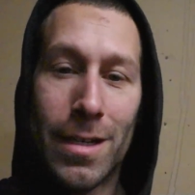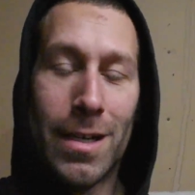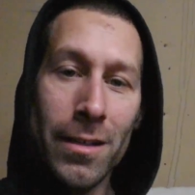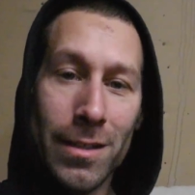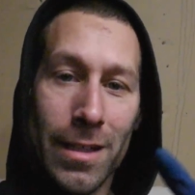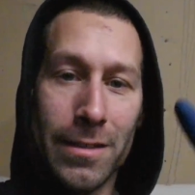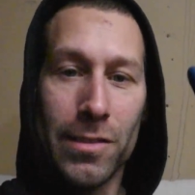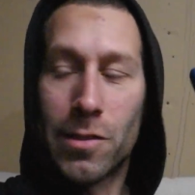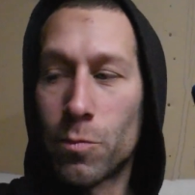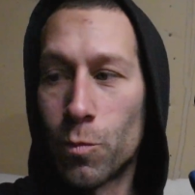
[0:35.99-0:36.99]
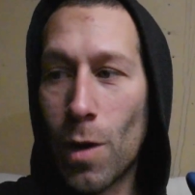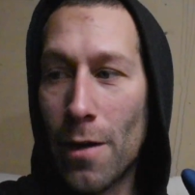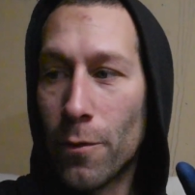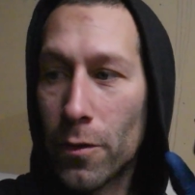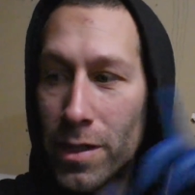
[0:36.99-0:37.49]
Nonetheless,
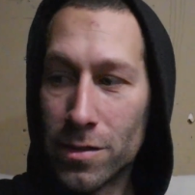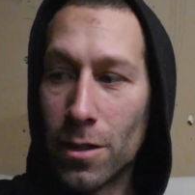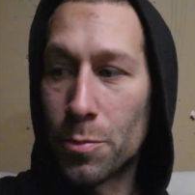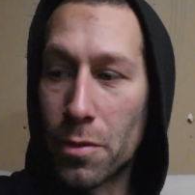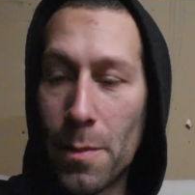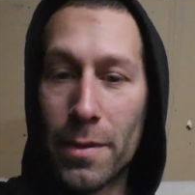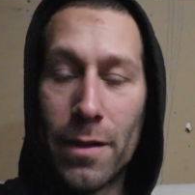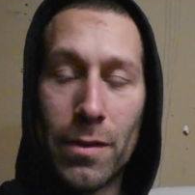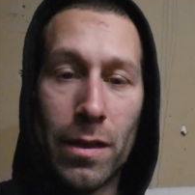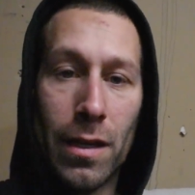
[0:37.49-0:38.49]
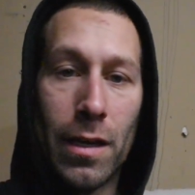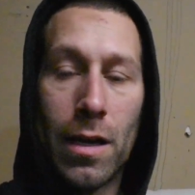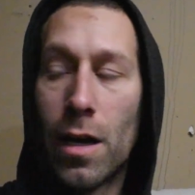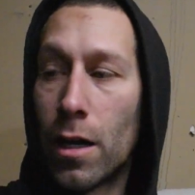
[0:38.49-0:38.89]
I've already started prepping everything.